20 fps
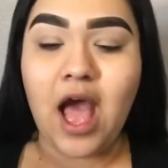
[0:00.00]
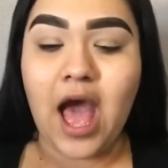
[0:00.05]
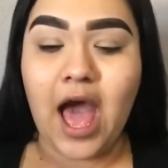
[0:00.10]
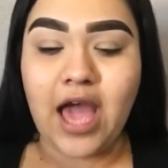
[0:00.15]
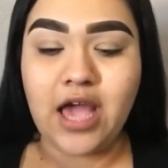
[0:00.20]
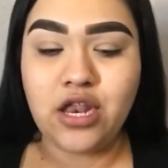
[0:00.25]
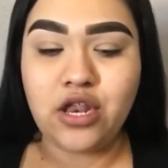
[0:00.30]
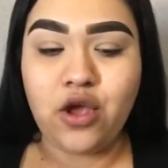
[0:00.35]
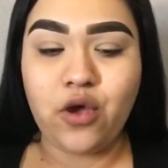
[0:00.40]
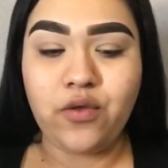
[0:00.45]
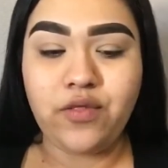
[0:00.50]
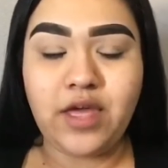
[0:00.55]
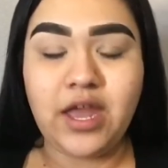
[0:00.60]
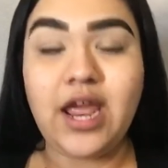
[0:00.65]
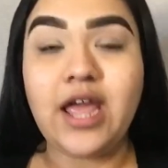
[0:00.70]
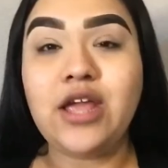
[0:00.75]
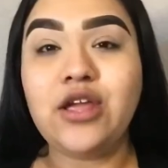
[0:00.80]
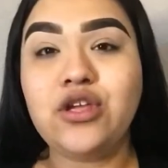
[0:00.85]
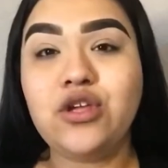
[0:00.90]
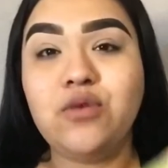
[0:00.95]
I know
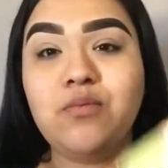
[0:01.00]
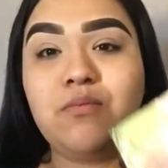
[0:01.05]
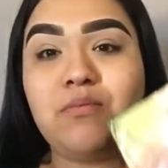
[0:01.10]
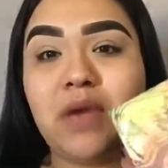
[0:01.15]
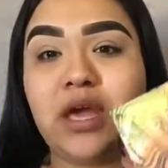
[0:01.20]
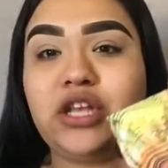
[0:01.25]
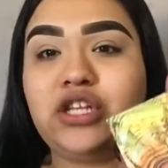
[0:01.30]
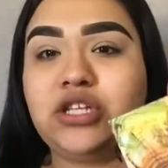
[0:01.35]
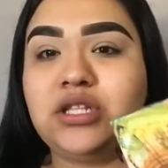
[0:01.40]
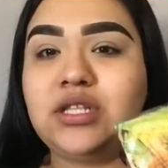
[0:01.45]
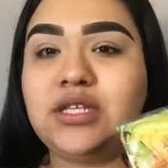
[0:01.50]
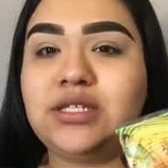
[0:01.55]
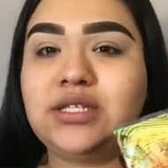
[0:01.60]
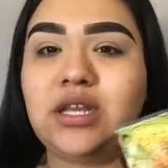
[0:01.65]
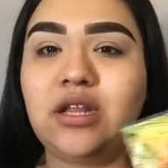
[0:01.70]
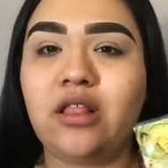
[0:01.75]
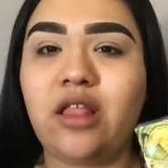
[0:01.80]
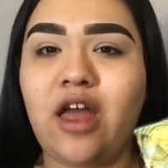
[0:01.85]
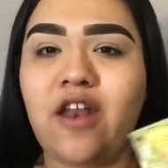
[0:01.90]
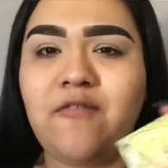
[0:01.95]
that I mentioned this
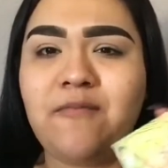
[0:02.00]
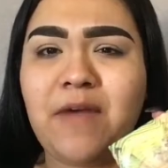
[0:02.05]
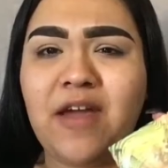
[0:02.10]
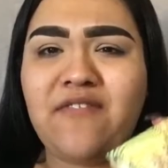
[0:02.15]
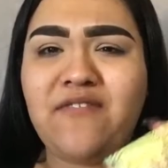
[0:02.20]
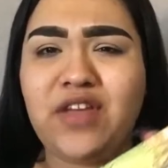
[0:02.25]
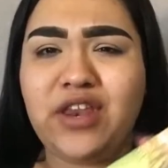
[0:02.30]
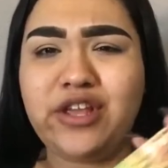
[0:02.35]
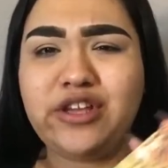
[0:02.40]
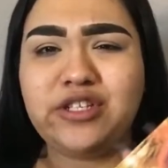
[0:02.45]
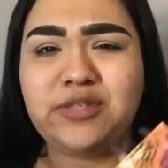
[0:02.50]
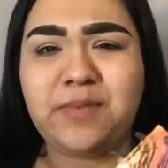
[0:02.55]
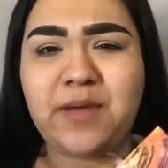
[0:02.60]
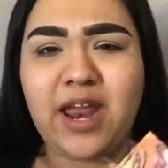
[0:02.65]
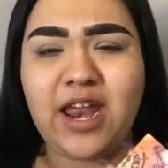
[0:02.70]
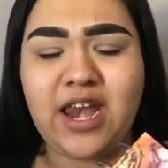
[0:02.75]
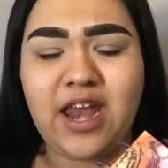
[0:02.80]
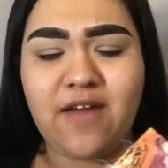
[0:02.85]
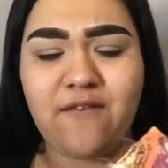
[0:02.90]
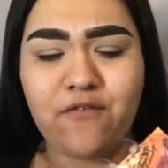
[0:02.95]
in a lot of my videos,
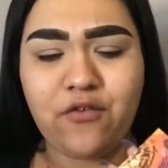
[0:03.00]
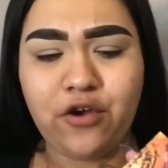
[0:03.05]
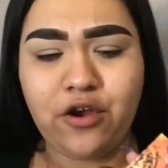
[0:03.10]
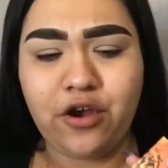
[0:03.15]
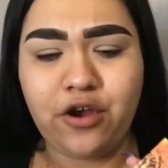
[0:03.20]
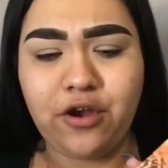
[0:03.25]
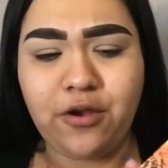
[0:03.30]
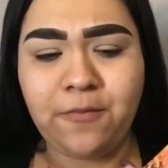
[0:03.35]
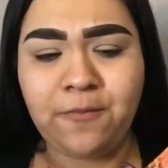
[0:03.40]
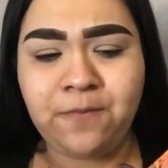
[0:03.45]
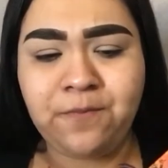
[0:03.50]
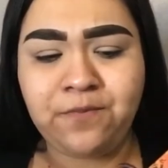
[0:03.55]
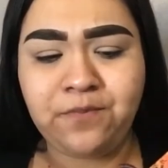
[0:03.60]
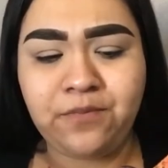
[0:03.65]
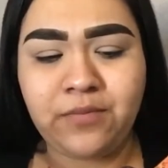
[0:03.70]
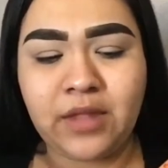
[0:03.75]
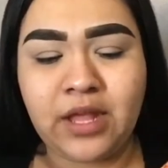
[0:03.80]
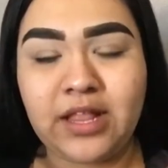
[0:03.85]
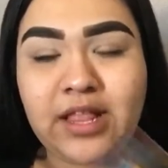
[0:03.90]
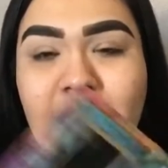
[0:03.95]
but I never
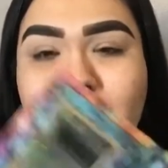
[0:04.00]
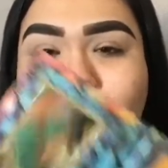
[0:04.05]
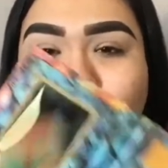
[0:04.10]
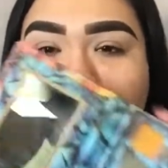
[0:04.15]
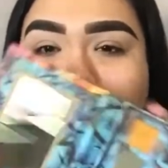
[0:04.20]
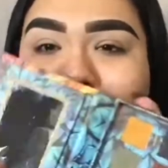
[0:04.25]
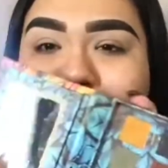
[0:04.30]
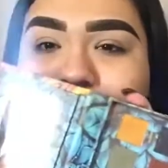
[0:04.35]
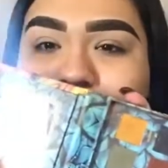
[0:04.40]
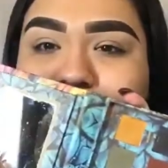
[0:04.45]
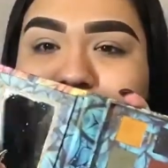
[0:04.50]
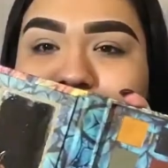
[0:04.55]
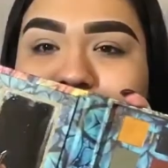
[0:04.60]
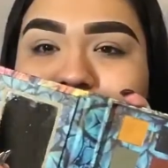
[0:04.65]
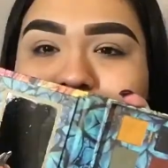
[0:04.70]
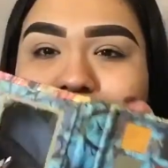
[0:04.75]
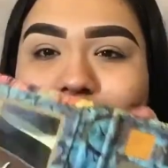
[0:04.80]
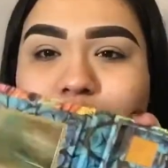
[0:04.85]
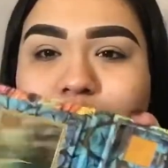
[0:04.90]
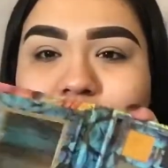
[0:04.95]
really
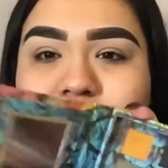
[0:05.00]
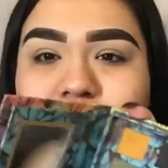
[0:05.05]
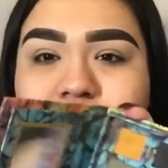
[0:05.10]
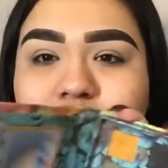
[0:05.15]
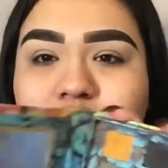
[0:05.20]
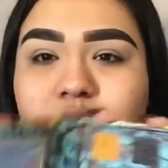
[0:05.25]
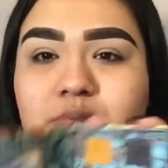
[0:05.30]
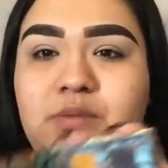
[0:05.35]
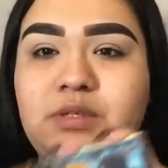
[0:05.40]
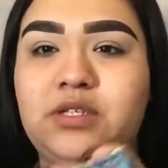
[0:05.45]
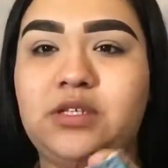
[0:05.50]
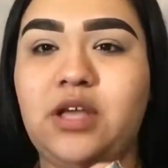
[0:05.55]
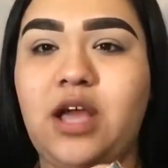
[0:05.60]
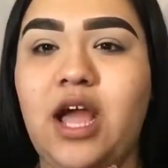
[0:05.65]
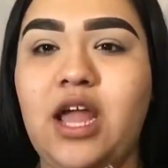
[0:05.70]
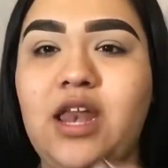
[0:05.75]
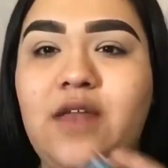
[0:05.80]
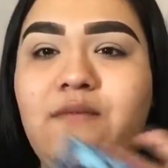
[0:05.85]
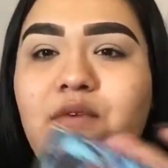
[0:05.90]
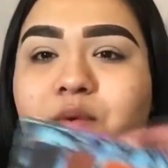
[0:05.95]
just focused
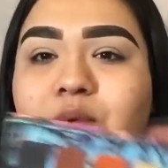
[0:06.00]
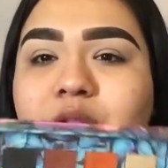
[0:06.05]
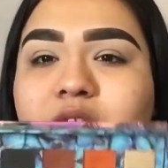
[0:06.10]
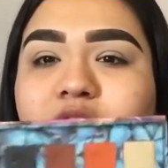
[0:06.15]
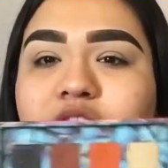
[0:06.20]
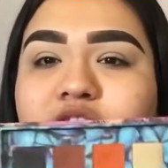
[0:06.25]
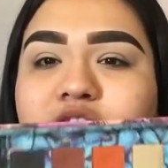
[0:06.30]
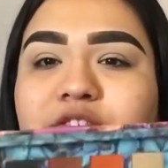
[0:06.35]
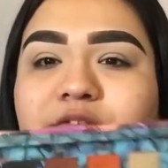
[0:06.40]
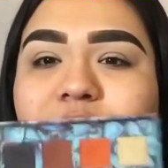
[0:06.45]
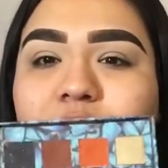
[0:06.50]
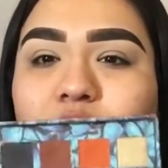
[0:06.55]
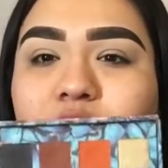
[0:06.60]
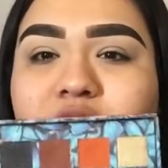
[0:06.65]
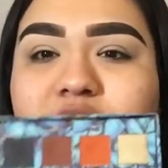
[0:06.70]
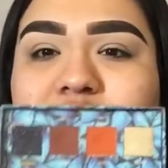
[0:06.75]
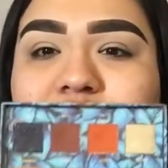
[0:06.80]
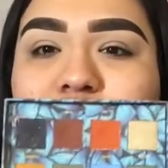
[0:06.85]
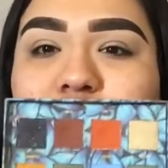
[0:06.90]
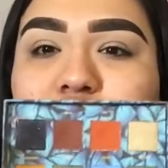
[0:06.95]

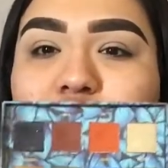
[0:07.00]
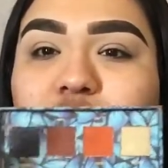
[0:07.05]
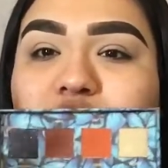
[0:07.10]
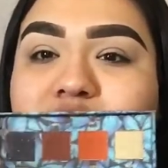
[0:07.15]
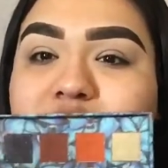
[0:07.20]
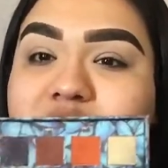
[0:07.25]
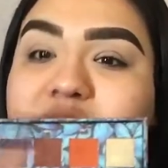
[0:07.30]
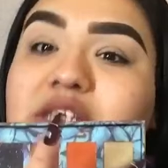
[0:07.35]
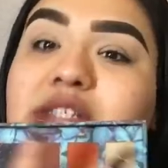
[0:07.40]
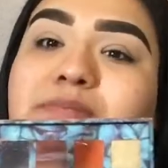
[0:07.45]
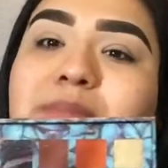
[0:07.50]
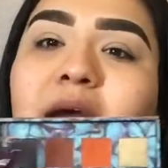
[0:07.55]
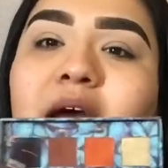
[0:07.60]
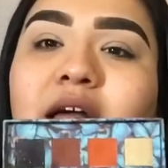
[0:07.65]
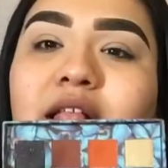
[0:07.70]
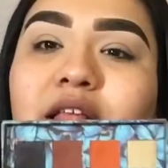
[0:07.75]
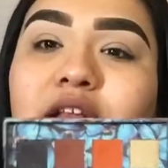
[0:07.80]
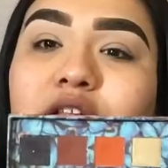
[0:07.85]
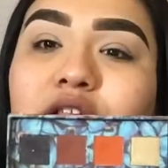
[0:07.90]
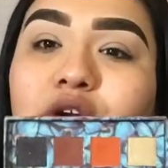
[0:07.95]
and used this
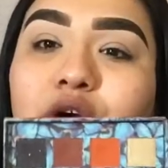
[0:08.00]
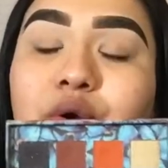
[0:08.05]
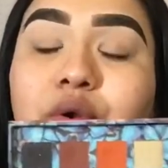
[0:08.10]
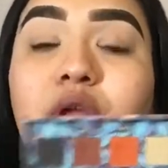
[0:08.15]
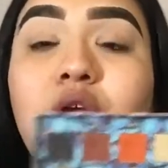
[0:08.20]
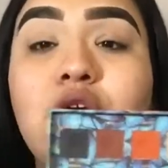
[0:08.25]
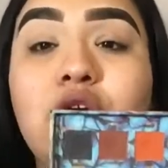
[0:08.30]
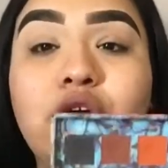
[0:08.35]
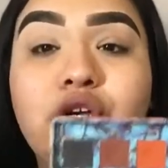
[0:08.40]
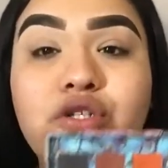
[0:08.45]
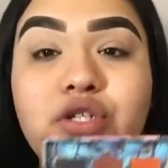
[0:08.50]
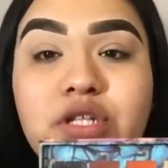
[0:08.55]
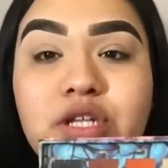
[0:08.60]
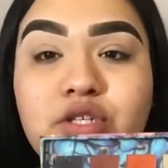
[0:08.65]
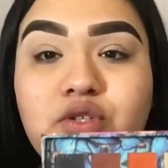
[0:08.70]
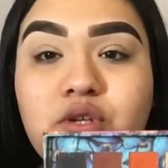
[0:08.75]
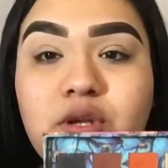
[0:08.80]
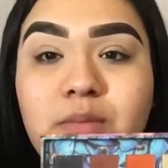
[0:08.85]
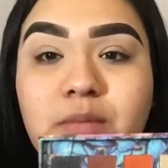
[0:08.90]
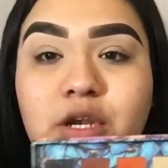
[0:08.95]
palette alone. So
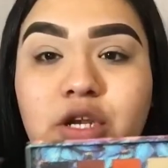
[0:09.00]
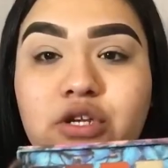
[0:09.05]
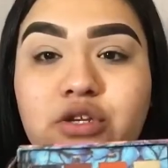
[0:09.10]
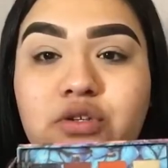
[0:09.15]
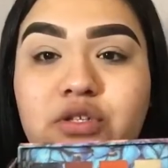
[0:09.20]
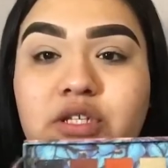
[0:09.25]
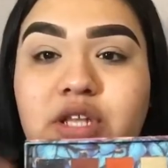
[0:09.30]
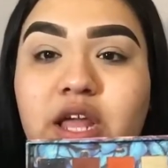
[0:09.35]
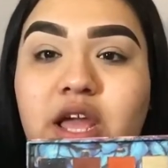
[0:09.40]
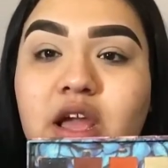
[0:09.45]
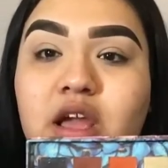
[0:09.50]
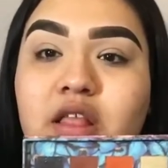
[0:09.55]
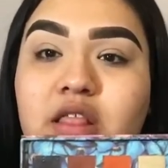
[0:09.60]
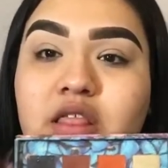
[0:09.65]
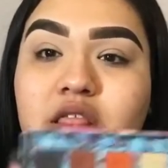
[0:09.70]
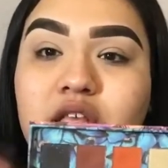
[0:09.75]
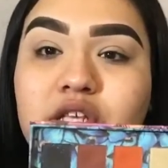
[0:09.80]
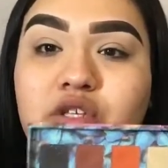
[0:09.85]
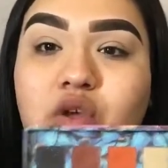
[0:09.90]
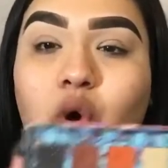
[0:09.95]
that's what I'm gonna do today.
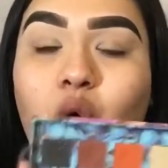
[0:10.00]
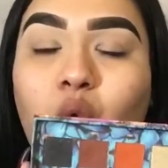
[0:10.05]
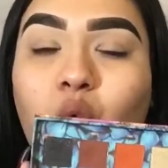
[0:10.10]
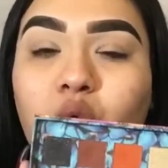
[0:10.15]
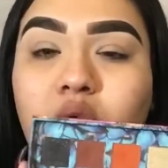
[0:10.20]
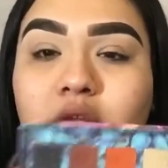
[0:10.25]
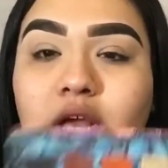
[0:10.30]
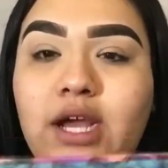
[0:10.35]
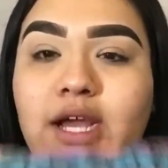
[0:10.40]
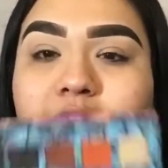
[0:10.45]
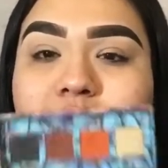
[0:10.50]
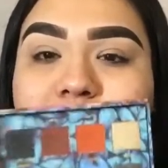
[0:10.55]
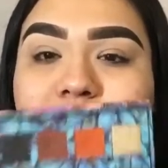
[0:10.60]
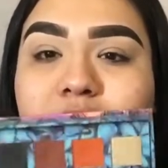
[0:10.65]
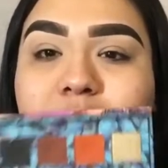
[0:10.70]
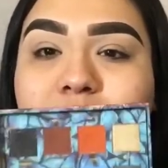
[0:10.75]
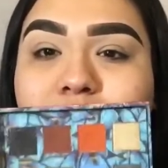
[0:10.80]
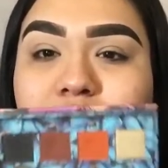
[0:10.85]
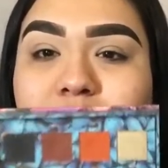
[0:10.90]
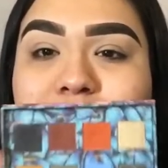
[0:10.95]
This whole look is
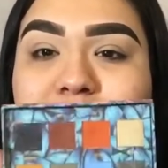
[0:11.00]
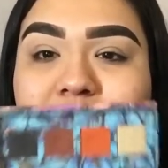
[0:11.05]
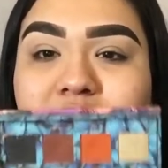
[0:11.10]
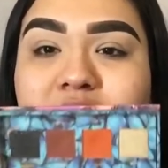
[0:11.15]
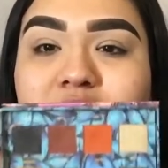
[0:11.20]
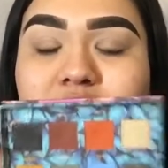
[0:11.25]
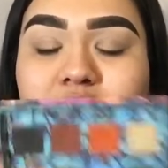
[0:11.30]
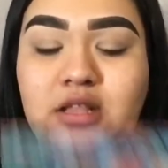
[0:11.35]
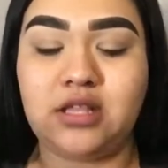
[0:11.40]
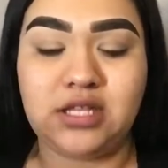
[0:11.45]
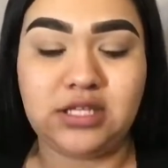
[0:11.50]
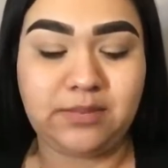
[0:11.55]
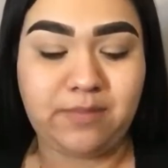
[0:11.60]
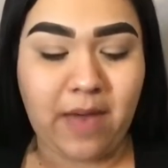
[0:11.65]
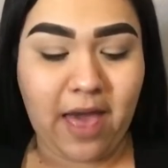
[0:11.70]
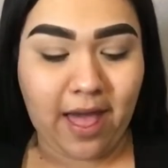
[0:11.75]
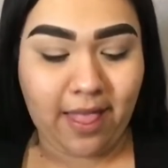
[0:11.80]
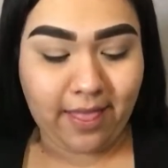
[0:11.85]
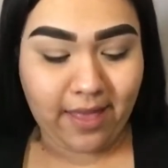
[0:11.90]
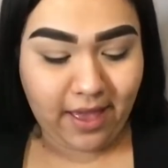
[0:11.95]
gonna be based on this
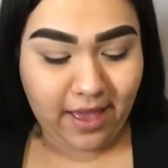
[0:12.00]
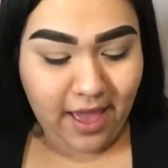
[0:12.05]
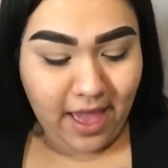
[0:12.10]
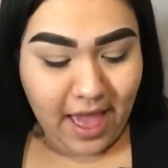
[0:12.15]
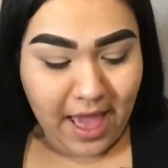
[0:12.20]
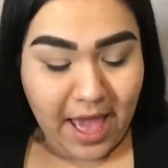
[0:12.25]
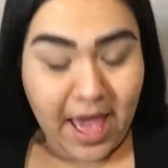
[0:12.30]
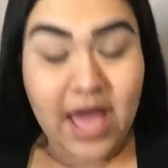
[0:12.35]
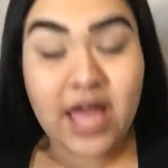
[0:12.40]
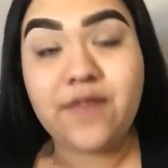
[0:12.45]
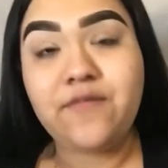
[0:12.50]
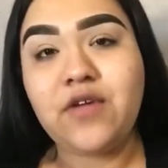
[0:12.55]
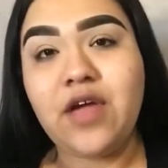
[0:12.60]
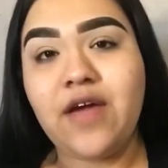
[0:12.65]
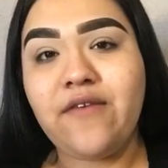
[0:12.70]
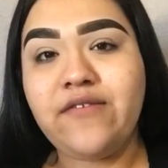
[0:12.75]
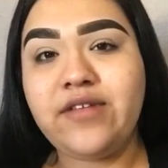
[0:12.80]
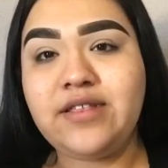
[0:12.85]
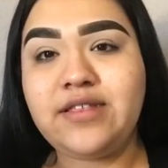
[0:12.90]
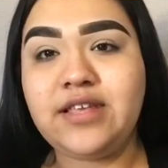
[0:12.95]
palette. And if you
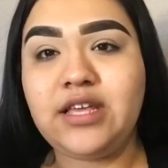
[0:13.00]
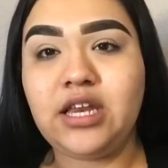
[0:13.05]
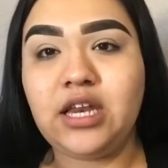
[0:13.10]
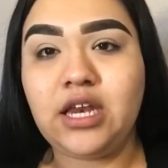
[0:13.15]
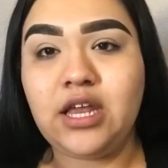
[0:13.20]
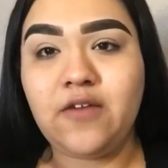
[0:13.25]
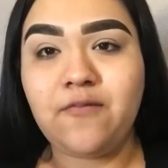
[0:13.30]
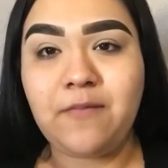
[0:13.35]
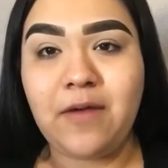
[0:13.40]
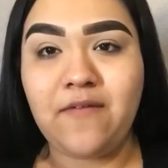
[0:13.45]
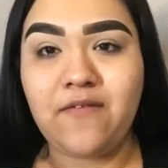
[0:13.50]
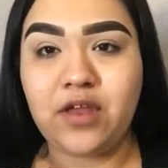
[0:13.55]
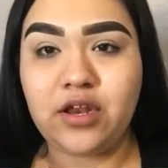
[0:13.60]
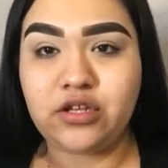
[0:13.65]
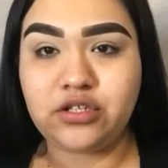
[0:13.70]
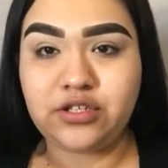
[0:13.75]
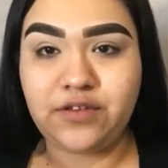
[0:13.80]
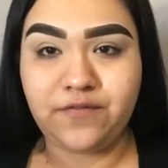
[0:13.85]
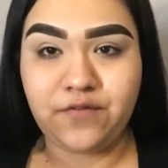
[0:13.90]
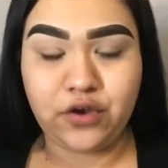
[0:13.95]
haven't seen any of my
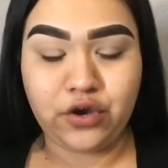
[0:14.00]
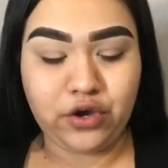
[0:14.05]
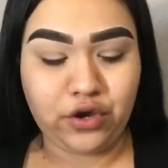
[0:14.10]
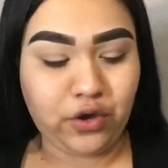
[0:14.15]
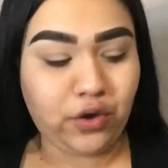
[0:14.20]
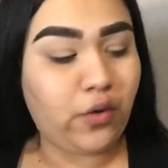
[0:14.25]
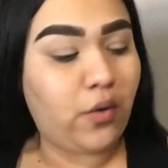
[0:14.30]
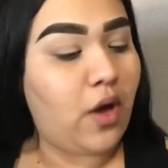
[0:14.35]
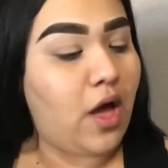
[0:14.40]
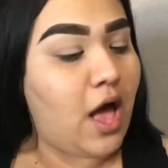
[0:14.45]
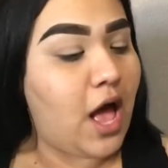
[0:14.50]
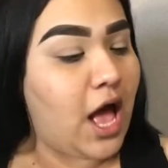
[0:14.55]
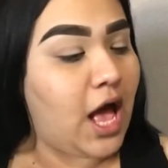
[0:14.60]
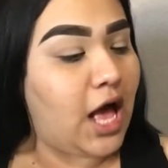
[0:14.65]
videos, if you're new,